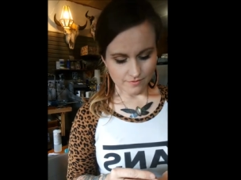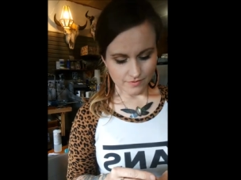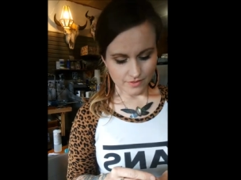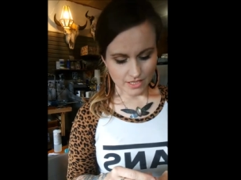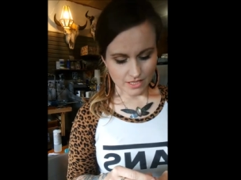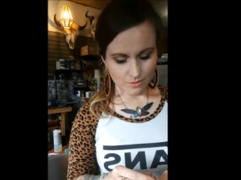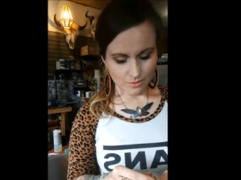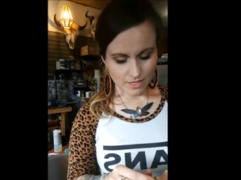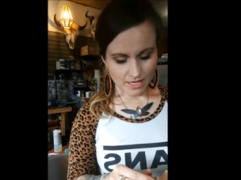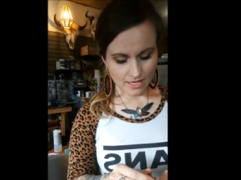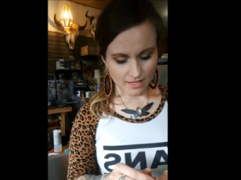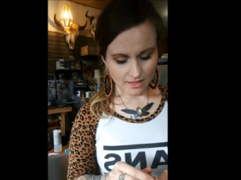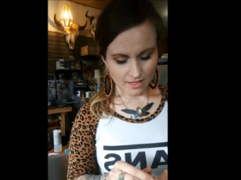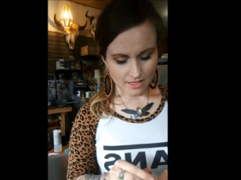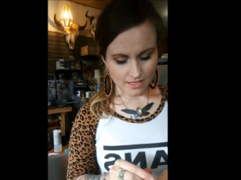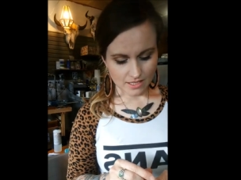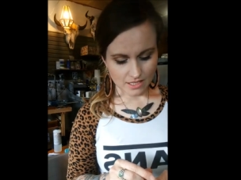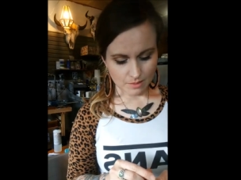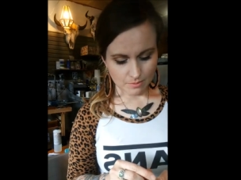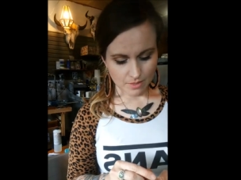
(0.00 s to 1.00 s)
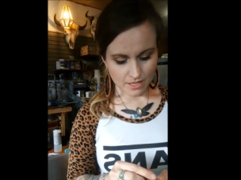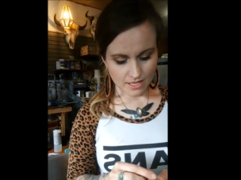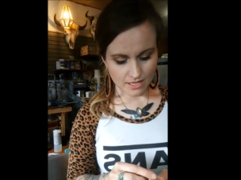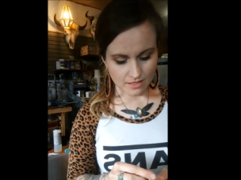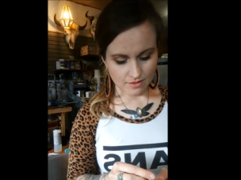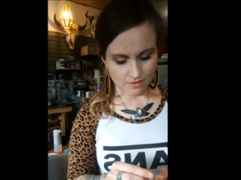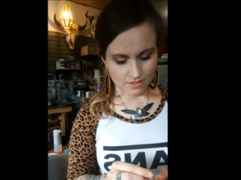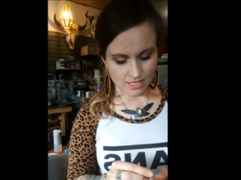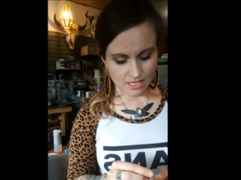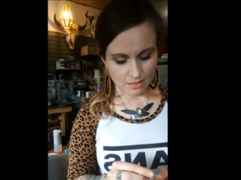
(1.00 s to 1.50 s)
This one had like some kind
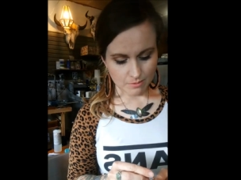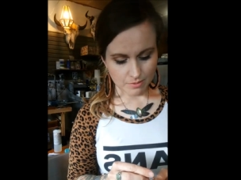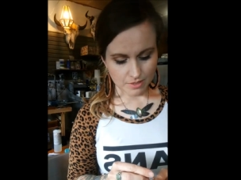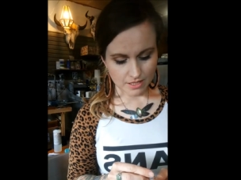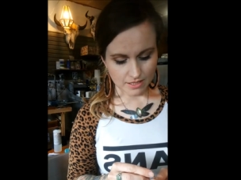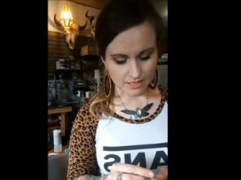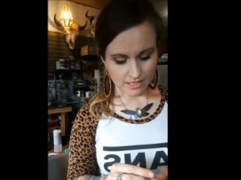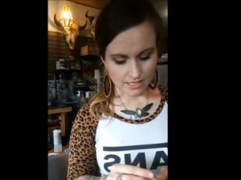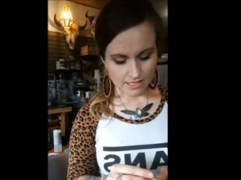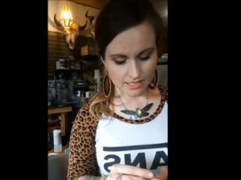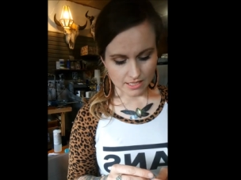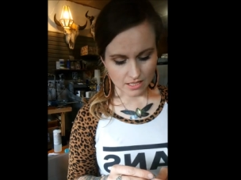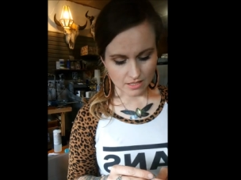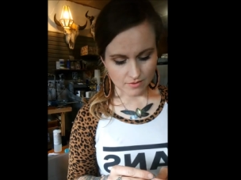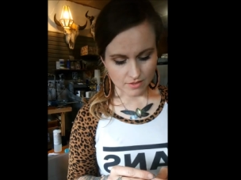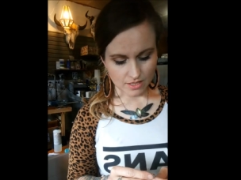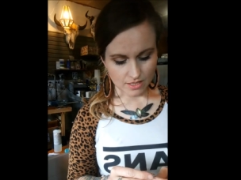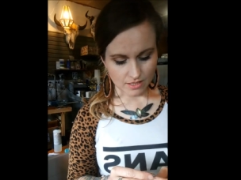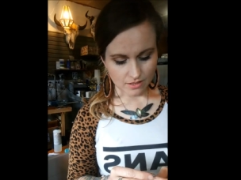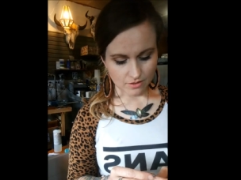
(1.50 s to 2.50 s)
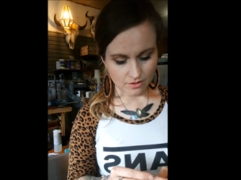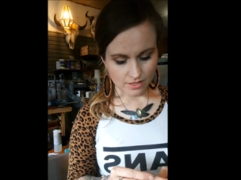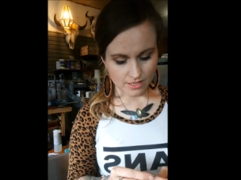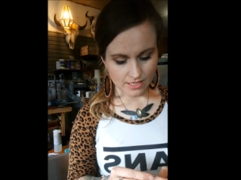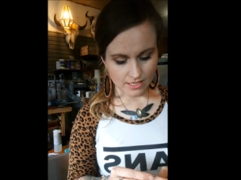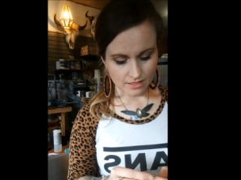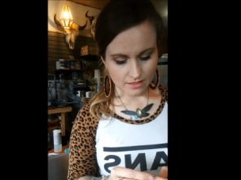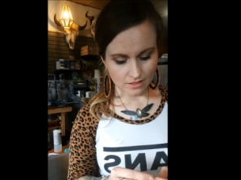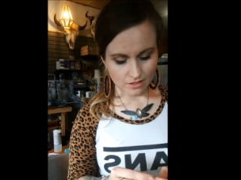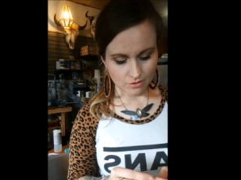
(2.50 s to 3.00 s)
of stamping on the inside of it that I don't
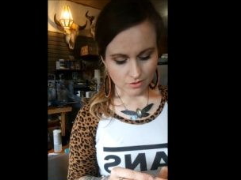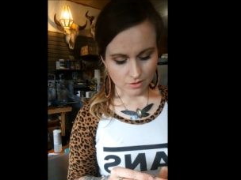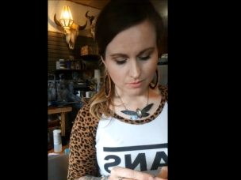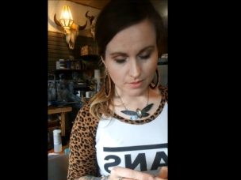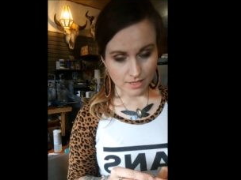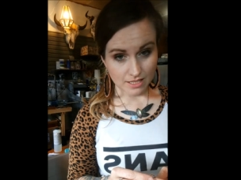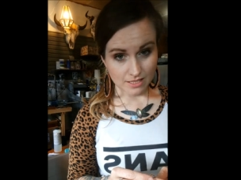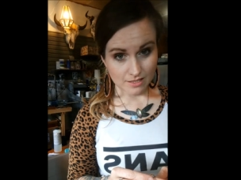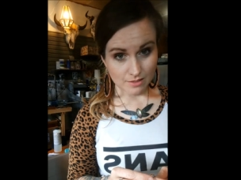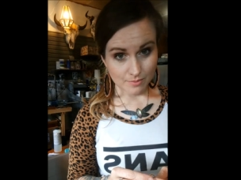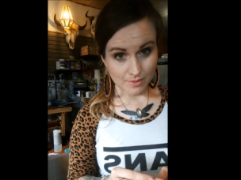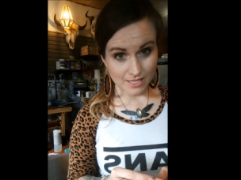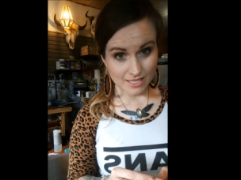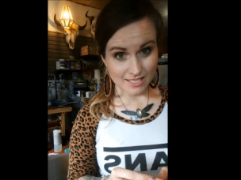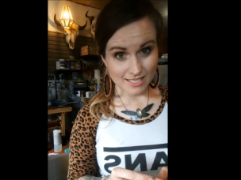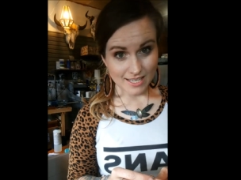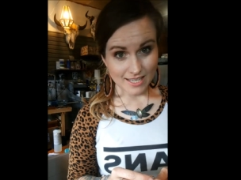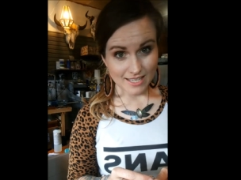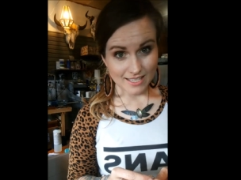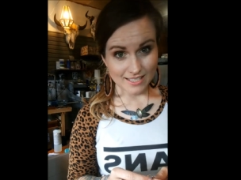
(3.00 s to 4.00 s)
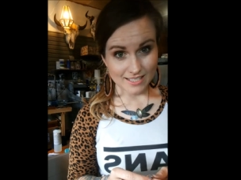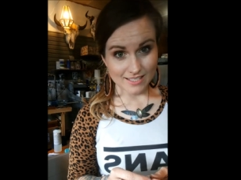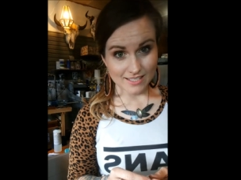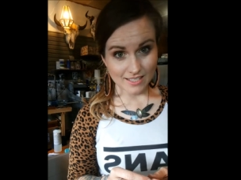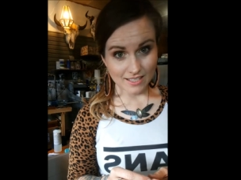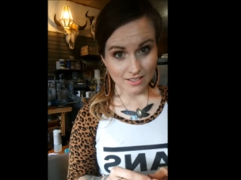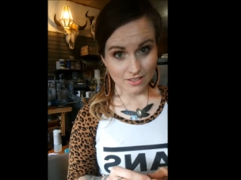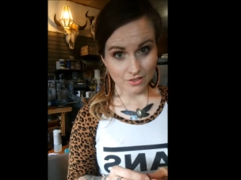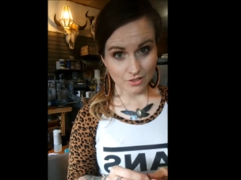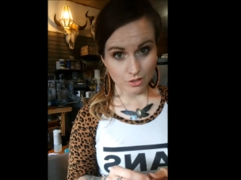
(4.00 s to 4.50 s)
exactly know what it means, but I take it as
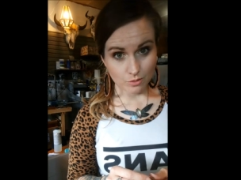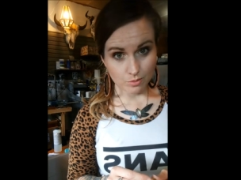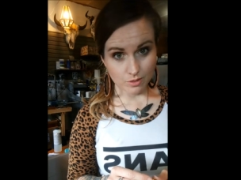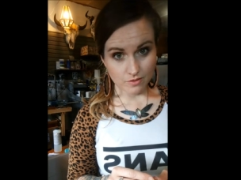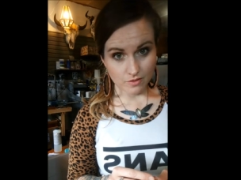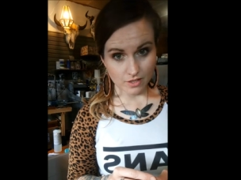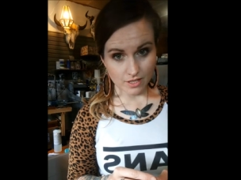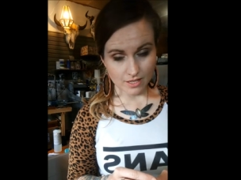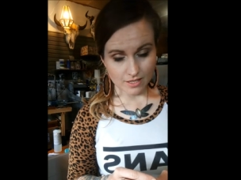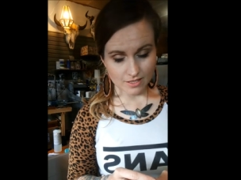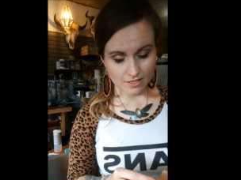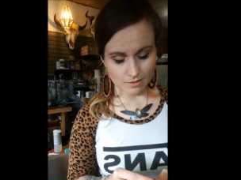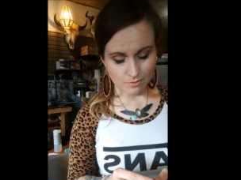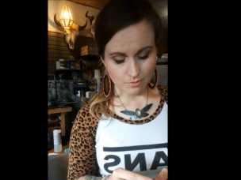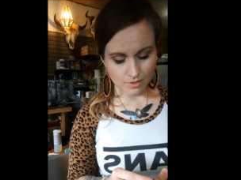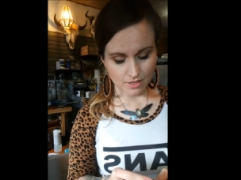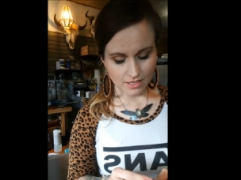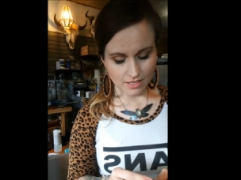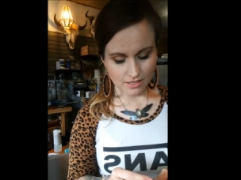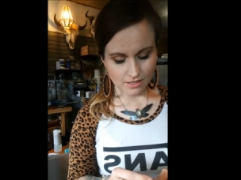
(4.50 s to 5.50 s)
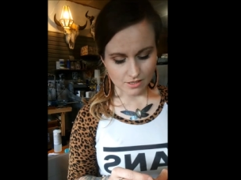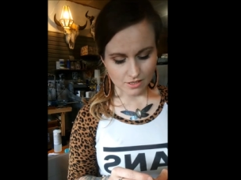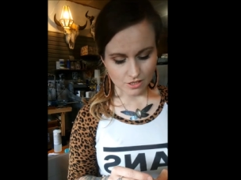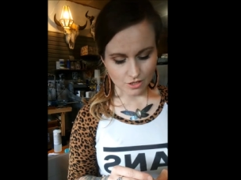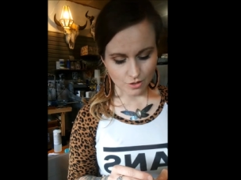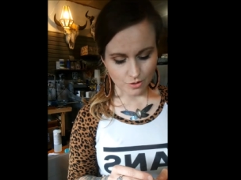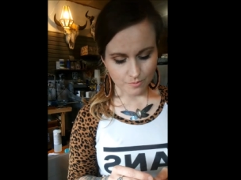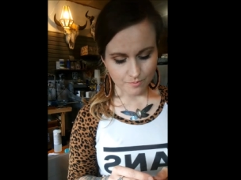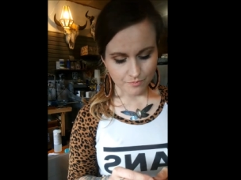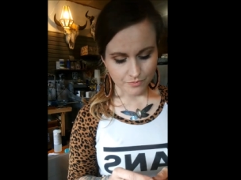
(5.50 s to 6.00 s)
like a little bit of a custom thing,
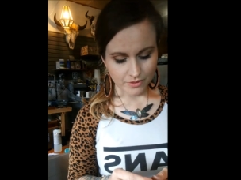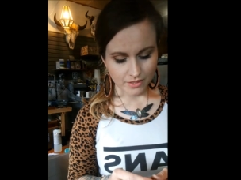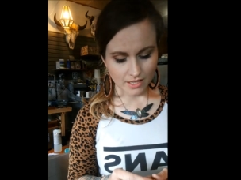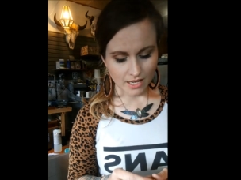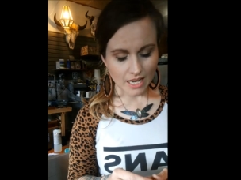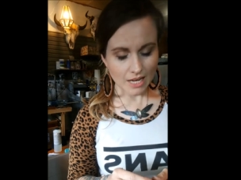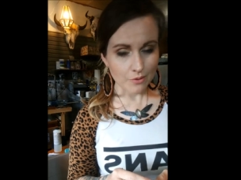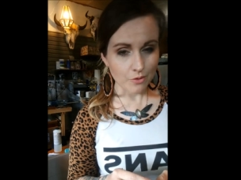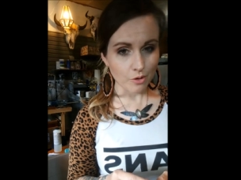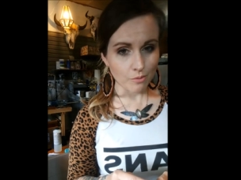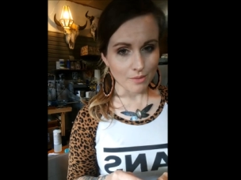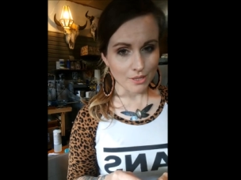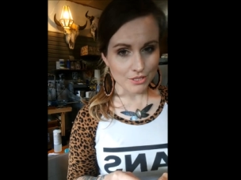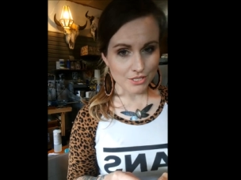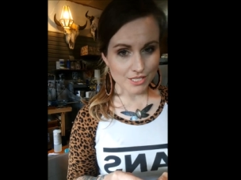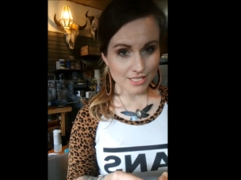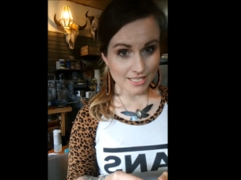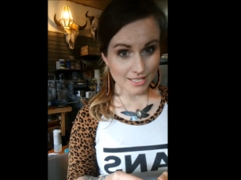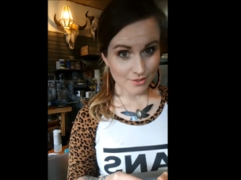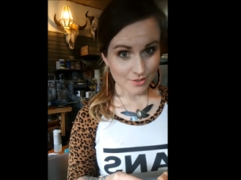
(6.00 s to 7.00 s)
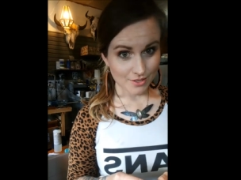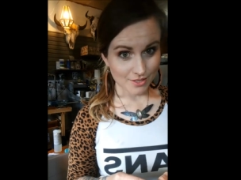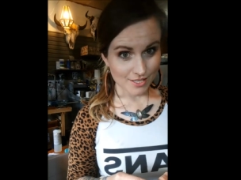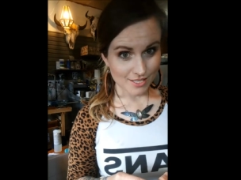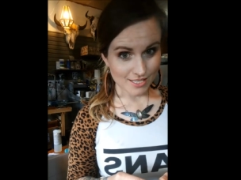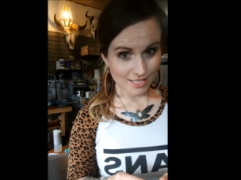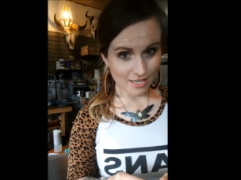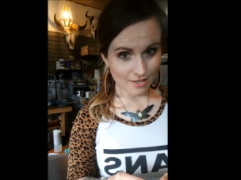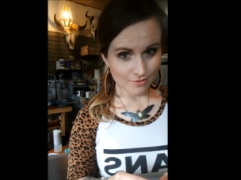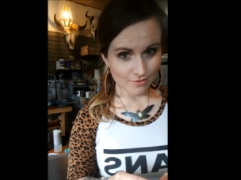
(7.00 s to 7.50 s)
so I won't melt it down
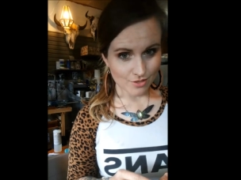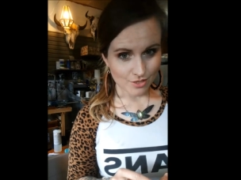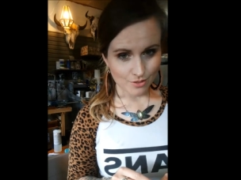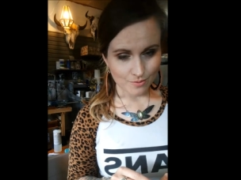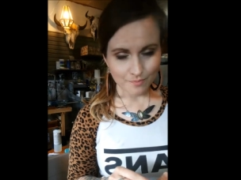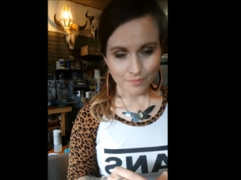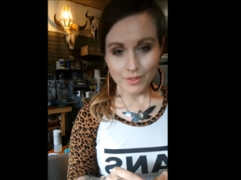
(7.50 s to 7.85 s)
unless I have to.